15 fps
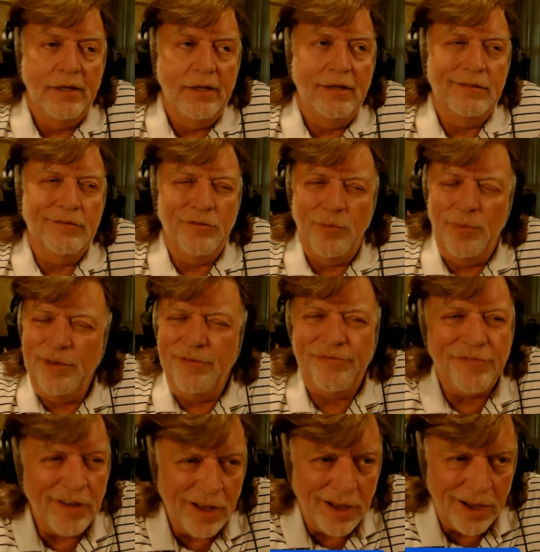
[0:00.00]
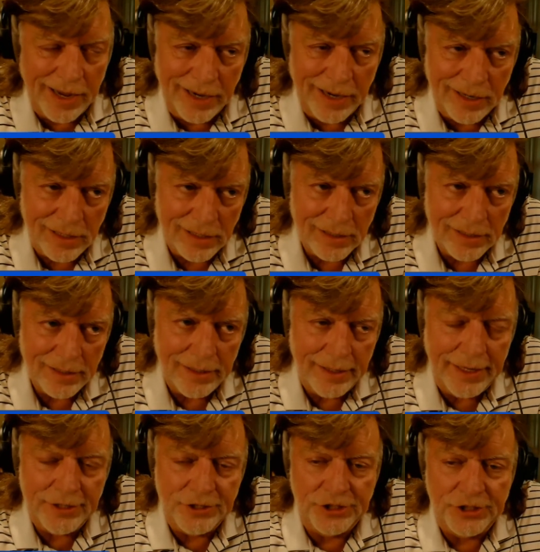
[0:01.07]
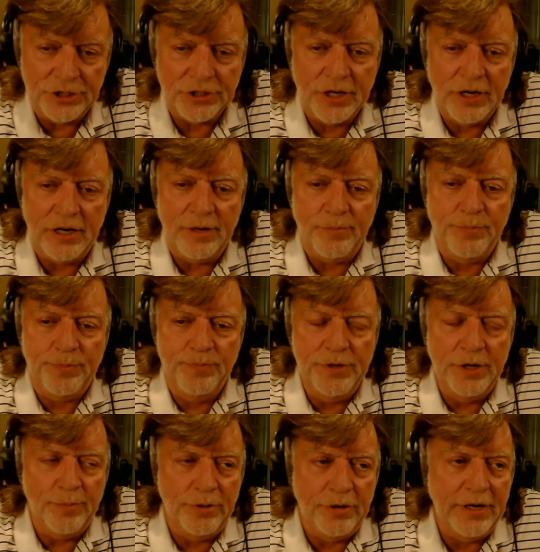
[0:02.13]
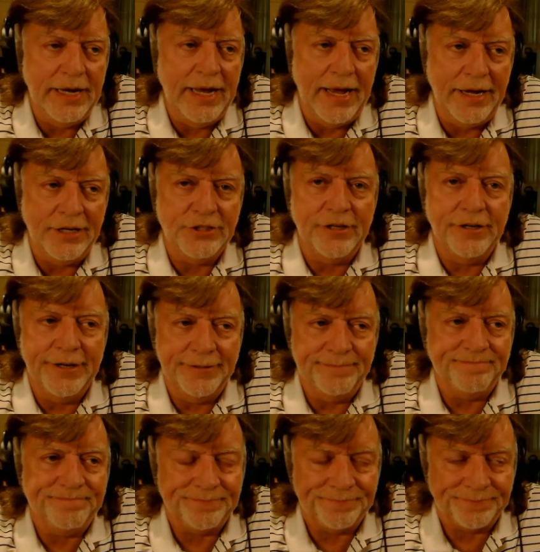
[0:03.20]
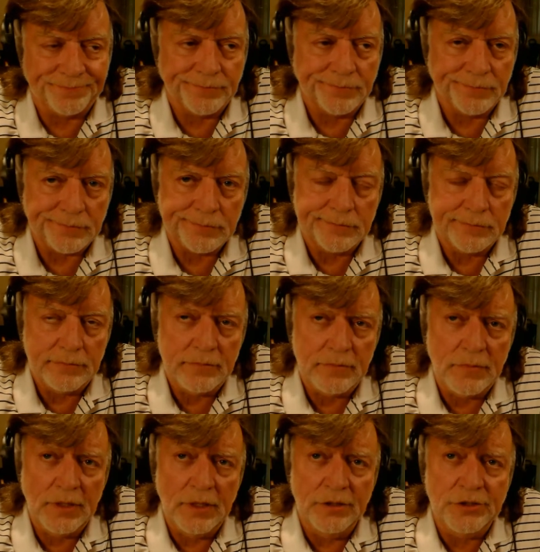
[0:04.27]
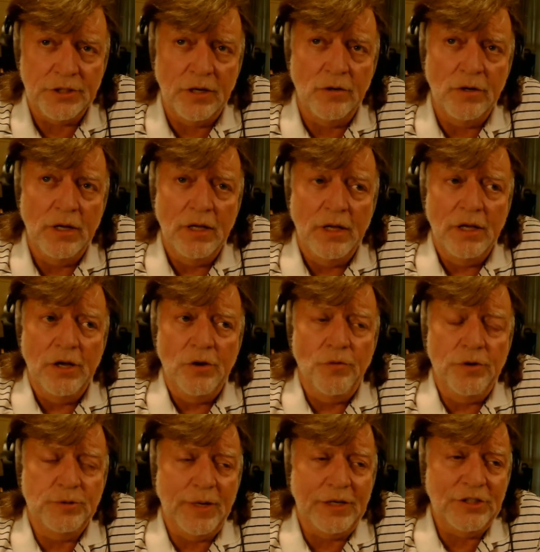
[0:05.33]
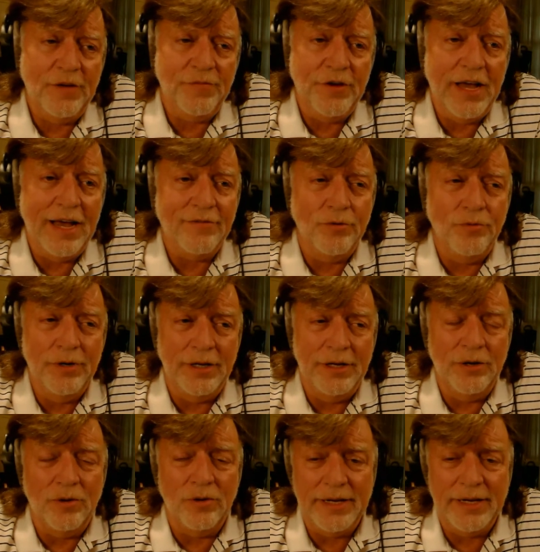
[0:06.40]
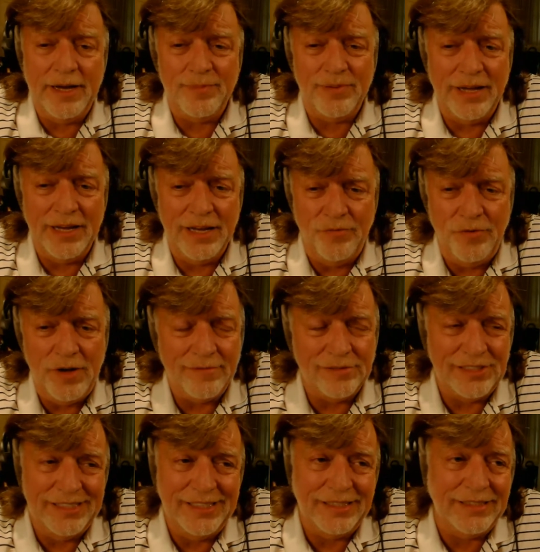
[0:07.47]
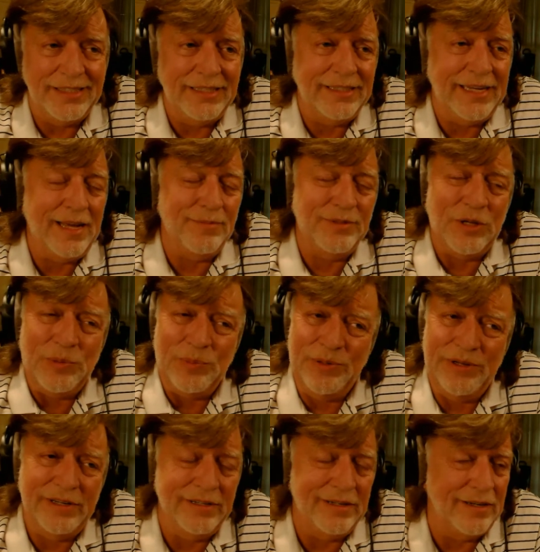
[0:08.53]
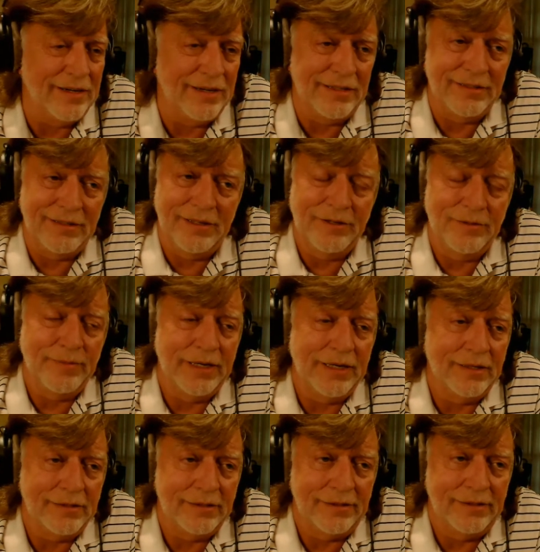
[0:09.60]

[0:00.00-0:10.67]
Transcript: will be fine. It's just you're putting age on it. So, especially if you have a really old amp, like if you have a 60s amp, don't put it on a load box.